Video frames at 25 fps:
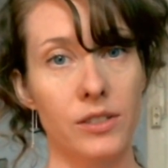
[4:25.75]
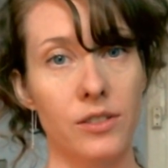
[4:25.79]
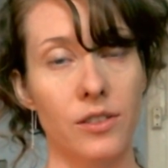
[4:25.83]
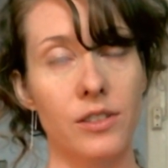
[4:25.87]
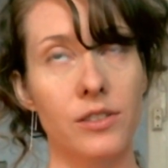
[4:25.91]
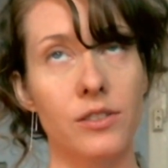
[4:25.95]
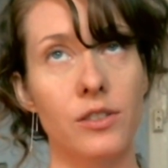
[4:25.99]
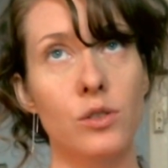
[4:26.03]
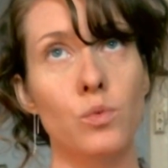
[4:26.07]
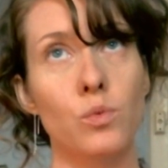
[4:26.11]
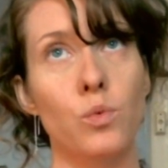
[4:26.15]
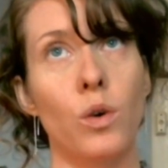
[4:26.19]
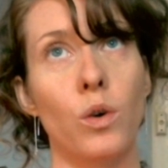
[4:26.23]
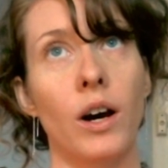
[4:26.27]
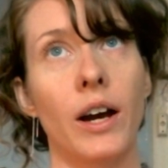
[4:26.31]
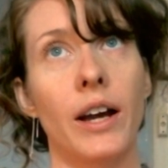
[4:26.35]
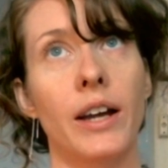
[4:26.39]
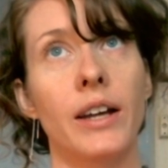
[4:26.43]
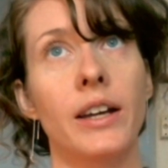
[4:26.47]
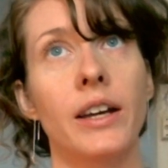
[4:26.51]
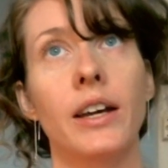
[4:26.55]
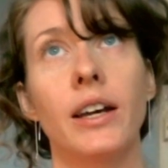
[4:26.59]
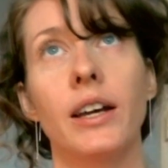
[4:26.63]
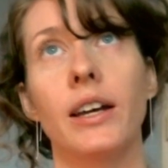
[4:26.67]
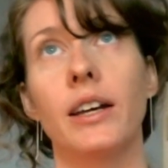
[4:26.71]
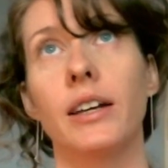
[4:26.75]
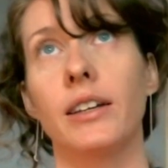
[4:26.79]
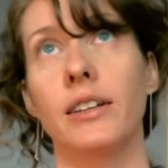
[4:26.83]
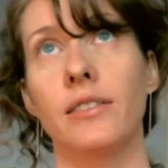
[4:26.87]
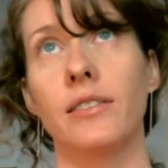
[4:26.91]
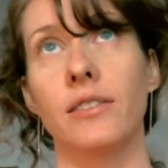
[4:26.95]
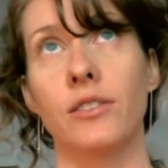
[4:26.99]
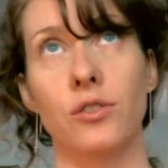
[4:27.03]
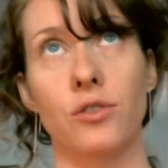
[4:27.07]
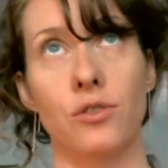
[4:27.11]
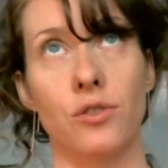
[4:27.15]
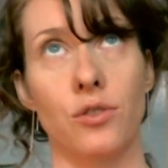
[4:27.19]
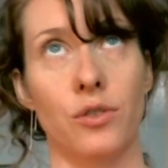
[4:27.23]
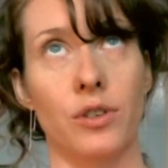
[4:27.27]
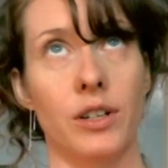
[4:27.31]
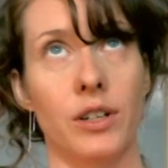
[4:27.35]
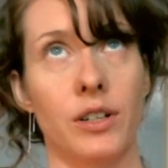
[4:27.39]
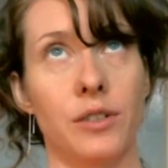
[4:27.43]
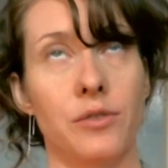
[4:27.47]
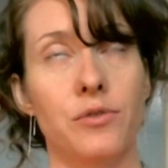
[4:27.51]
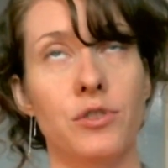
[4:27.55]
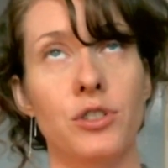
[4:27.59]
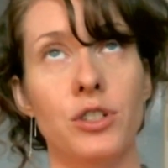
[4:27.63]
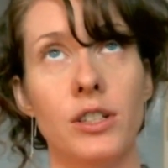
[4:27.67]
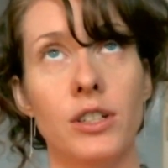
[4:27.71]
So this is why in the story
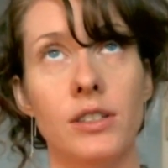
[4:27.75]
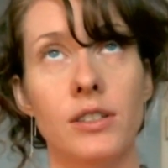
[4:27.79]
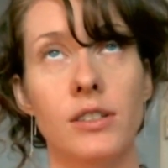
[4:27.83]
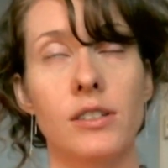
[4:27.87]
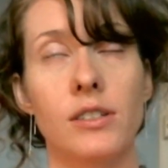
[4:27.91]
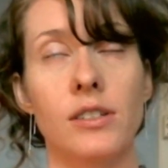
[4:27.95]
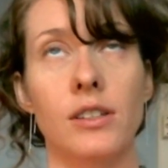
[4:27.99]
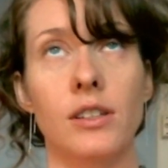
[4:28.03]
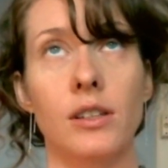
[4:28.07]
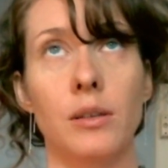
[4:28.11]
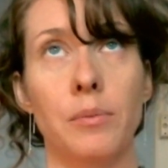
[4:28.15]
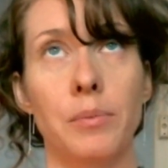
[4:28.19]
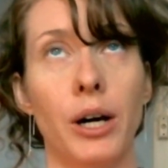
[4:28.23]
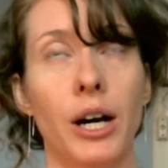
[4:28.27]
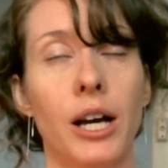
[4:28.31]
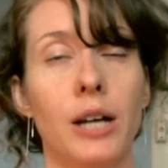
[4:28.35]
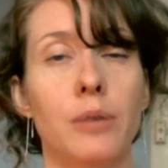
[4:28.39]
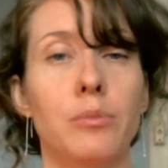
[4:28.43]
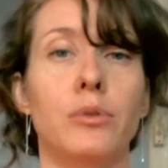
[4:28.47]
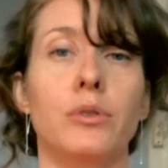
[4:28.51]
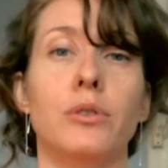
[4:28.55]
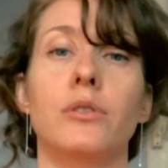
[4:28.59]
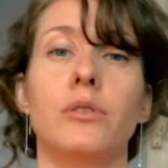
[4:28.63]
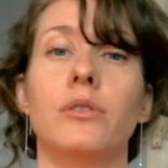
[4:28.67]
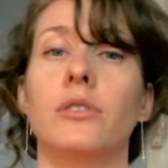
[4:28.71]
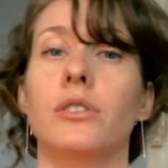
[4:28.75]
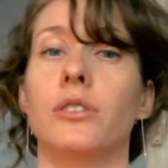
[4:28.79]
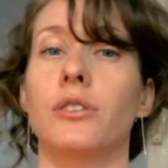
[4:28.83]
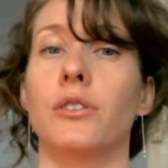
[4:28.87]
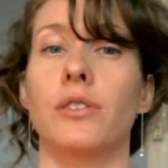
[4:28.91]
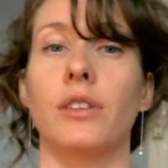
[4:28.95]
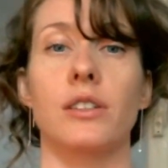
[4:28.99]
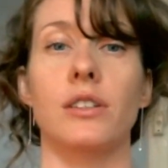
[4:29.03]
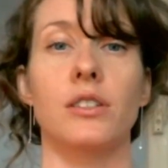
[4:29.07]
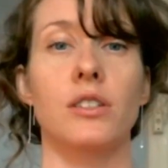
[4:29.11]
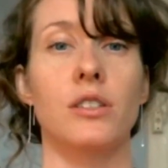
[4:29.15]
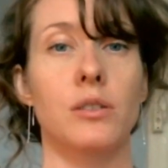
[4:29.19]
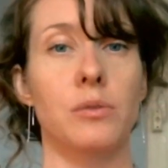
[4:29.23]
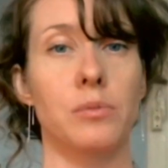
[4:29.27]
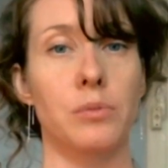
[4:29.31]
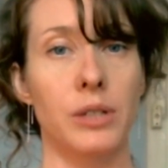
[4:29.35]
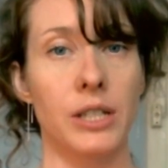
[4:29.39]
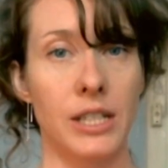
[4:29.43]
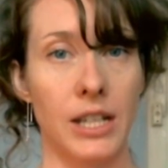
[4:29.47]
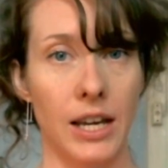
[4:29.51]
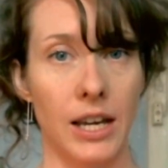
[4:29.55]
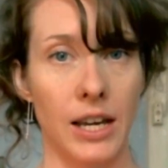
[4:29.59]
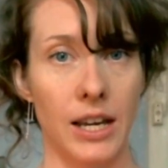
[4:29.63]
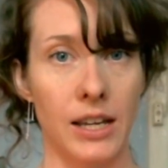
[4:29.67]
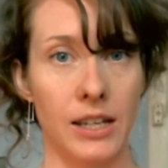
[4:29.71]
of Jesus in the Bible, there's 3
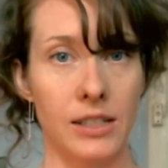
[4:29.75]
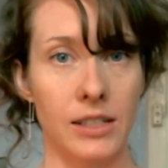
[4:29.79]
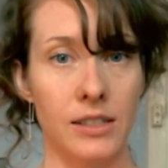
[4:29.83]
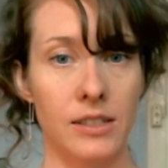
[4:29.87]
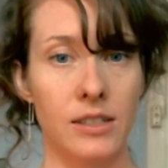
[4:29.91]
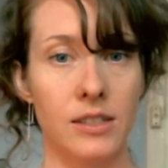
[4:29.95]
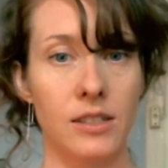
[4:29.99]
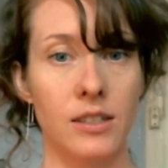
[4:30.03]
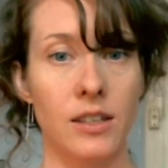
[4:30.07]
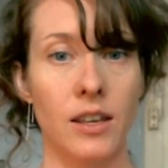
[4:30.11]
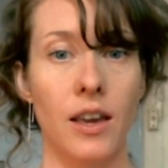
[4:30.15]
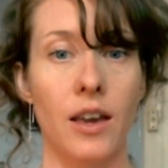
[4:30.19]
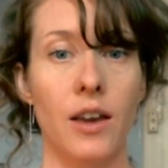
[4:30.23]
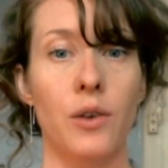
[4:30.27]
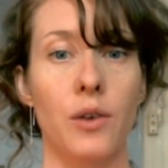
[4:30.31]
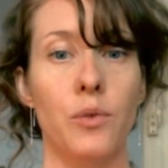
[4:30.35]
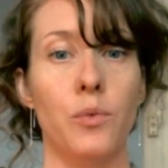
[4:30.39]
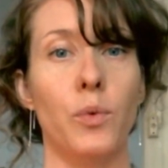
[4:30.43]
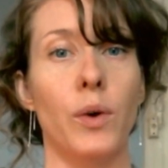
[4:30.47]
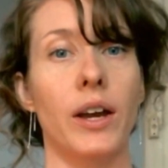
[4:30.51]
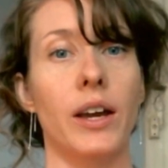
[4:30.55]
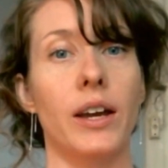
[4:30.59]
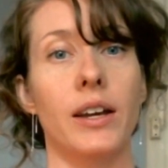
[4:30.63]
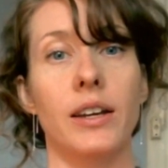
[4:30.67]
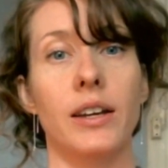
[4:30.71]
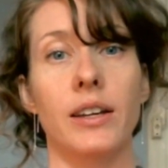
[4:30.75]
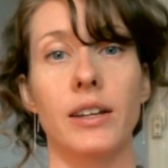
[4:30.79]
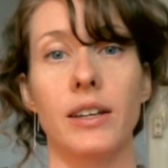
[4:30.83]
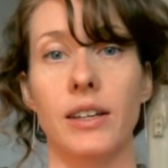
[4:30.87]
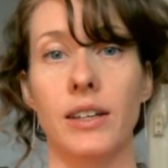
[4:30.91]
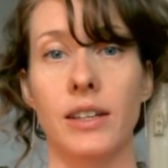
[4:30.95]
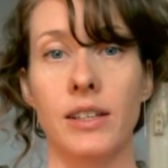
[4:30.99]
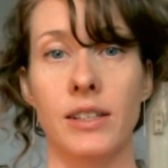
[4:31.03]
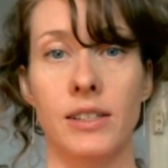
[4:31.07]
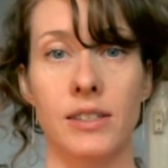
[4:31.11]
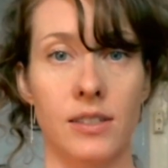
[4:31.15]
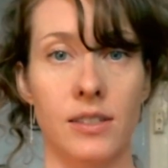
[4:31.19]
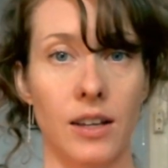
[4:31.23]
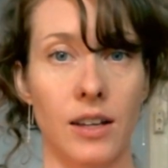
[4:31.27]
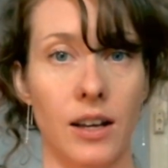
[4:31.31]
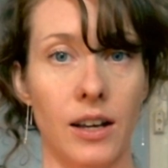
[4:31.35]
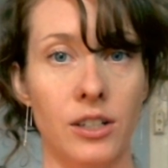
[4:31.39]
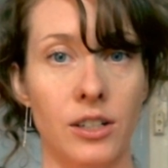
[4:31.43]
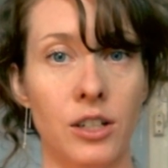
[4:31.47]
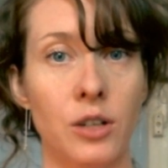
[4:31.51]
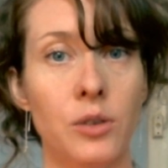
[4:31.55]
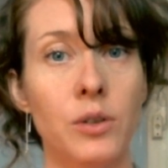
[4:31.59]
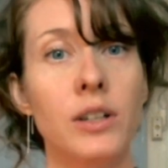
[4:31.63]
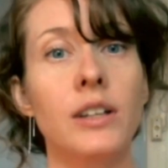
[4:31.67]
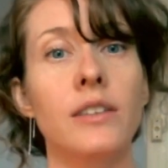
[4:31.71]
days where he's
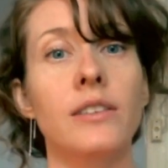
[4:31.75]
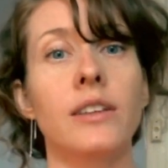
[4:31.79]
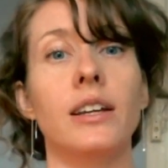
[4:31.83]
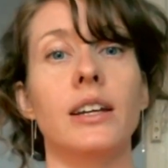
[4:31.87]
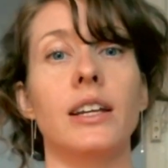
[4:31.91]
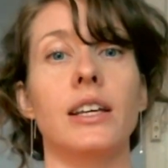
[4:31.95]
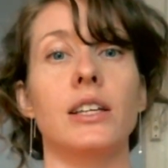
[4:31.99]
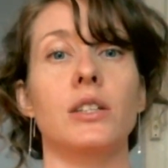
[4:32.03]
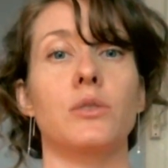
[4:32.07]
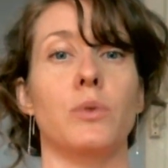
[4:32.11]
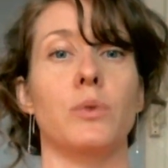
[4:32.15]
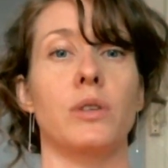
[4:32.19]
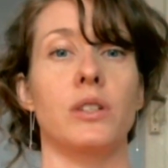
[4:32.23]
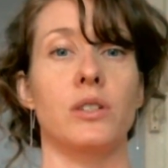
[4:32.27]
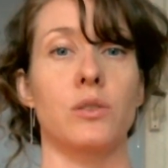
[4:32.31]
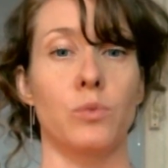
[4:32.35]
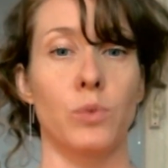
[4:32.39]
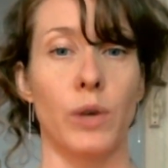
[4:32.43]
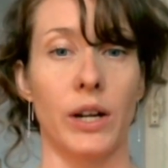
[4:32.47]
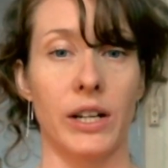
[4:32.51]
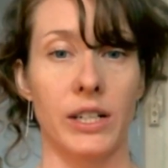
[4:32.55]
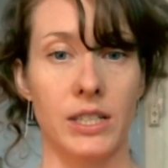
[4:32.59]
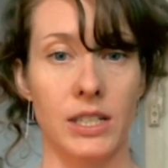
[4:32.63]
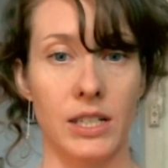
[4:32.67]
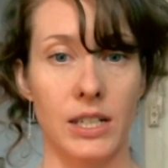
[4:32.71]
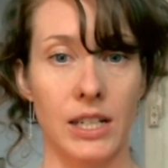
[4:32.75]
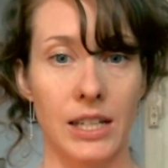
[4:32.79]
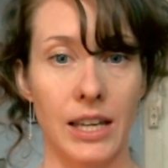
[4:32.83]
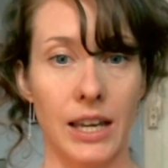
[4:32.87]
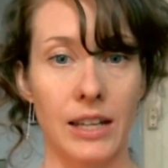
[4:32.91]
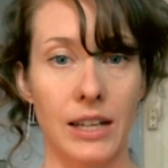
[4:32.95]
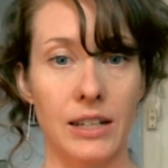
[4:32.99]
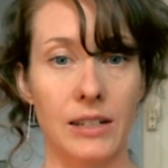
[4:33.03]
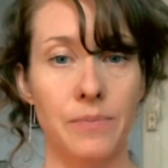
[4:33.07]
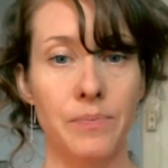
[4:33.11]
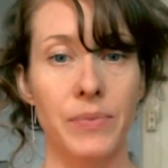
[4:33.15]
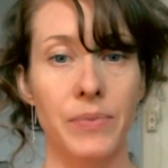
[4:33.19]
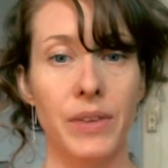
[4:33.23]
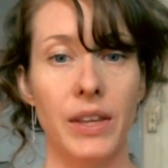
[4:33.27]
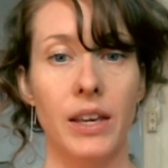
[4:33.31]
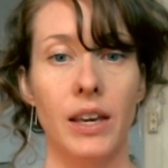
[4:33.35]
unknown and then he's resurrected again.